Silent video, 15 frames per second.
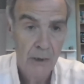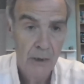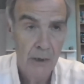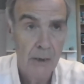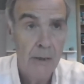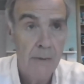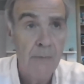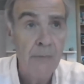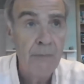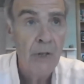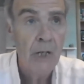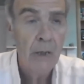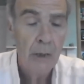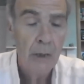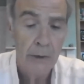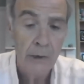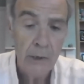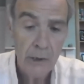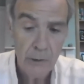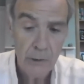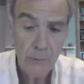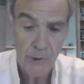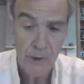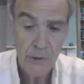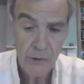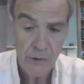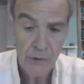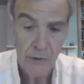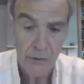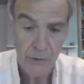And in those
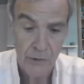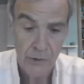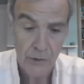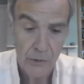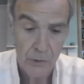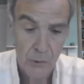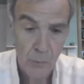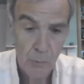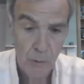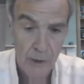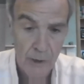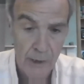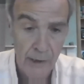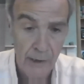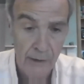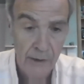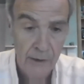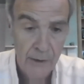instances where